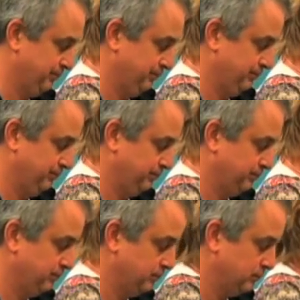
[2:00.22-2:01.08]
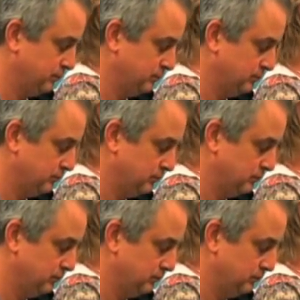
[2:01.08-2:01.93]

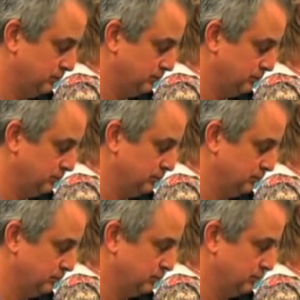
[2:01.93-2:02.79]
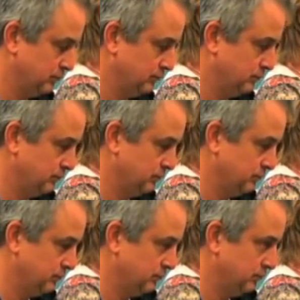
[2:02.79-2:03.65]

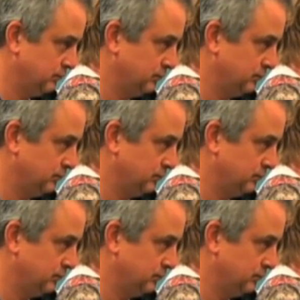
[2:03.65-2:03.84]
No words are spoken by the person on screen.